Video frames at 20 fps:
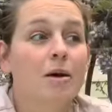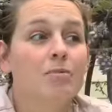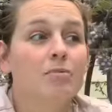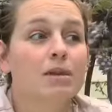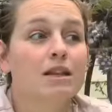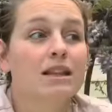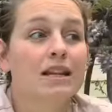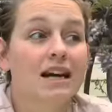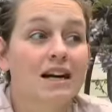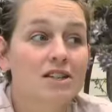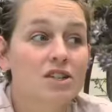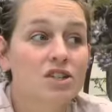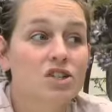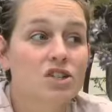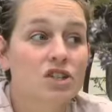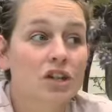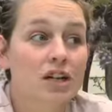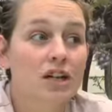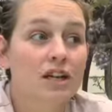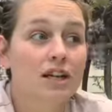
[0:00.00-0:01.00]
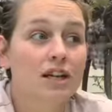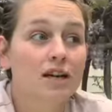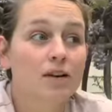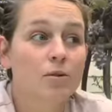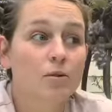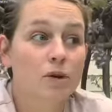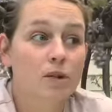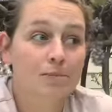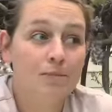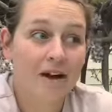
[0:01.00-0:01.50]
Last year
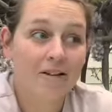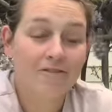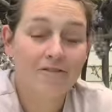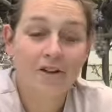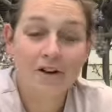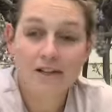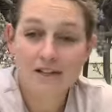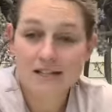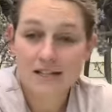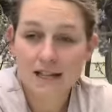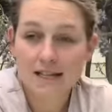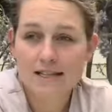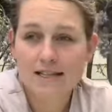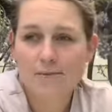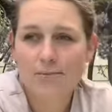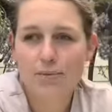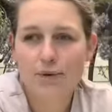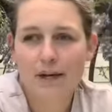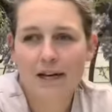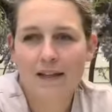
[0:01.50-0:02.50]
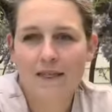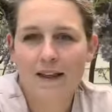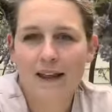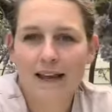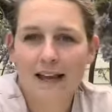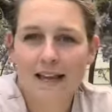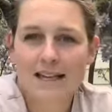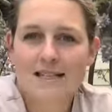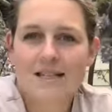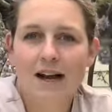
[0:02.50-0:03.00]
was my first season breeding the geese.